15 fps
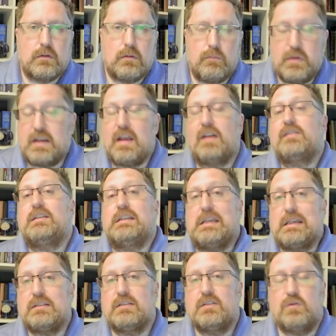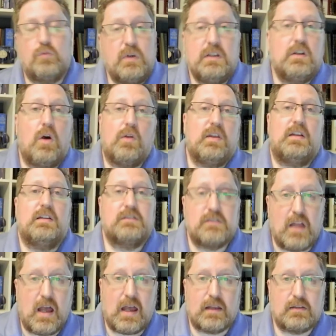Because it isn't, we know that it's
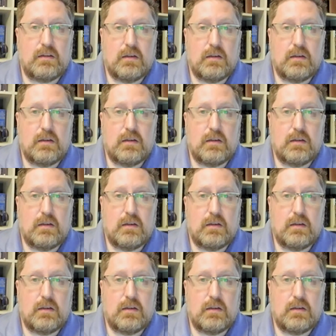not.